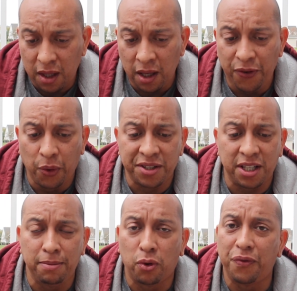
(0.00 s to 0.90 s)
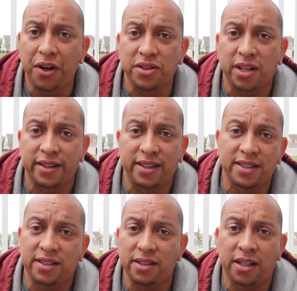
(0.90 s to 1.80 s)
If you want to see more videos like
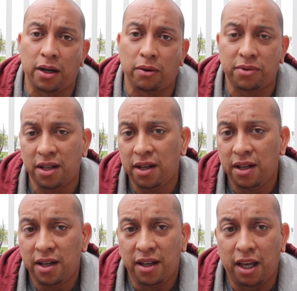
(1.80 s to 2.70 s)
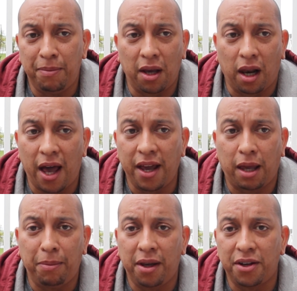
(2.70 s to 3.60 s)
this, you know, give me a like,
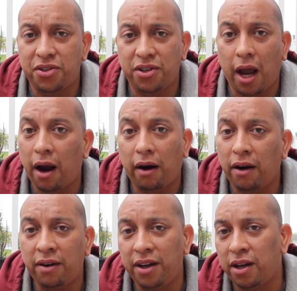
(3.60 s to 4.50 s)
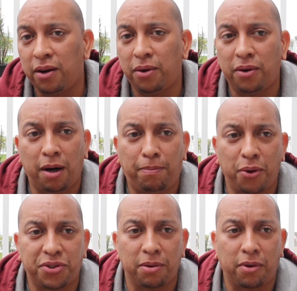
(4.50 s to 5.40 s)
give me a share, you know,
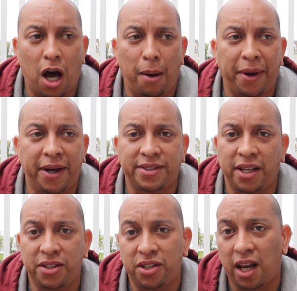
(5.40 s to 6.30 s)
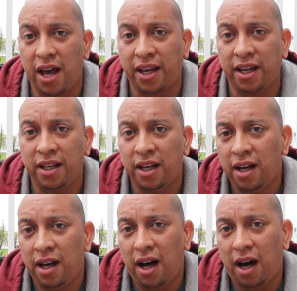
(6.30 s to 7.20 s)
post some comments that you like it,
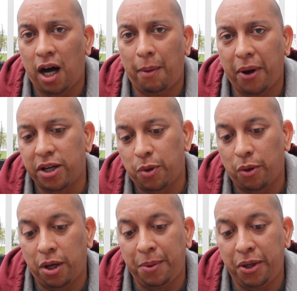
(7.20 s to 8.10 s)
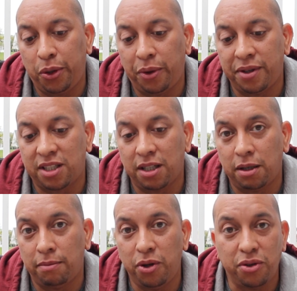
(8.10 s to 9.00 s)
because we're going to be doing
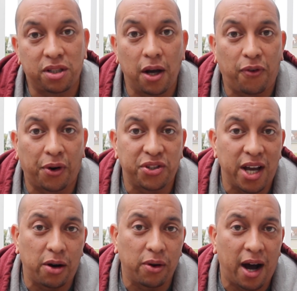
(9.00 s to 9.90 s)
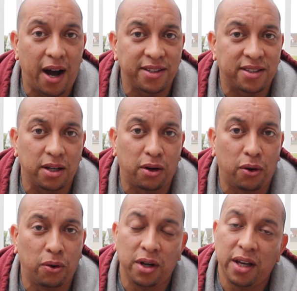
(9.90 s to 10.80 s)
some new stuff on the channel, guys.
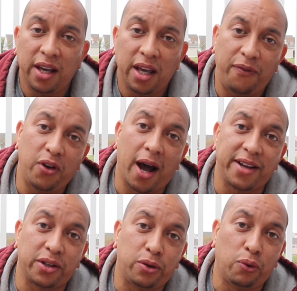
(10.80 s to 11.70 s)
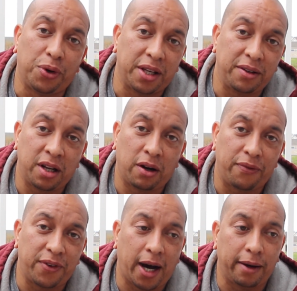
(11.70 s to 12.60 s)
So if you guys are cool with it, you know,
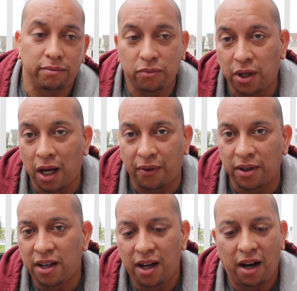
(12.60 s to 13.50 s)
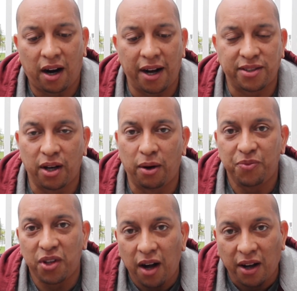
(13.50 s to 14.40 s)
if not, whatever. All right, so
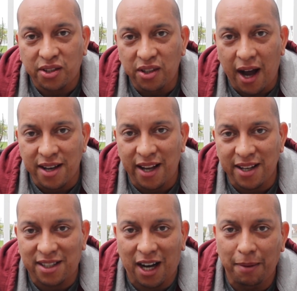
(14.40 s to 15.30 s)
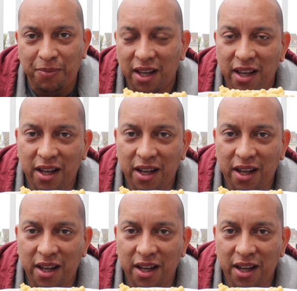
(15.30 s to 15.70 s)
I'll see you guys next time.